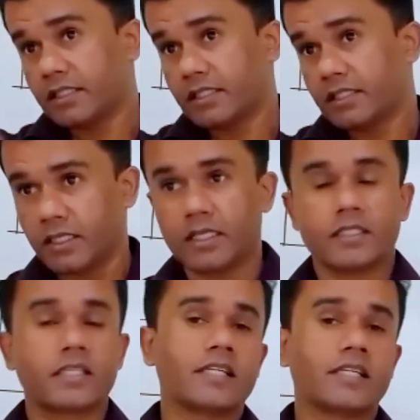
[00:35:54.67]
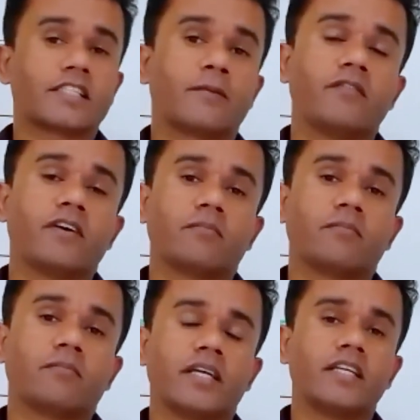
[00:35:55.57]
the concept given
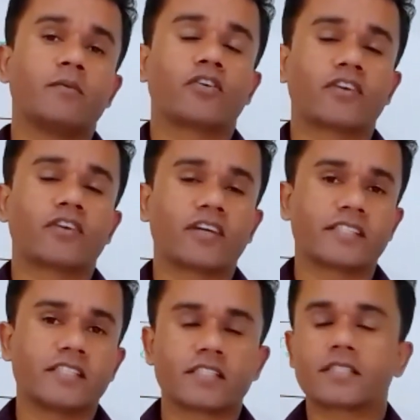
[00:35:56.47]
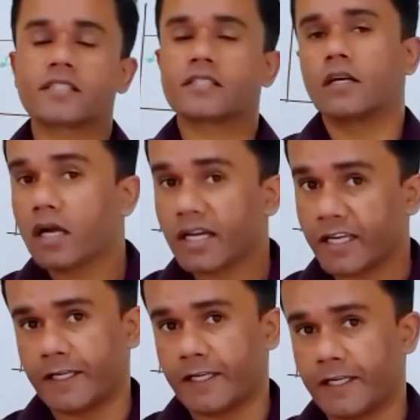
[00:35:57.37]
by Democritus is
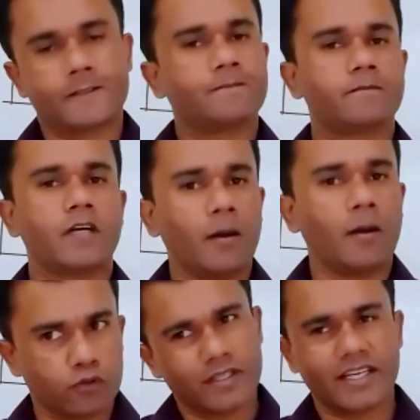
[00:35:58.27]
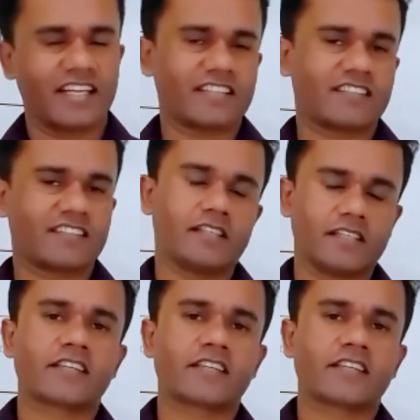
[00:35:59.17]
correct. Up to a certain extent, it's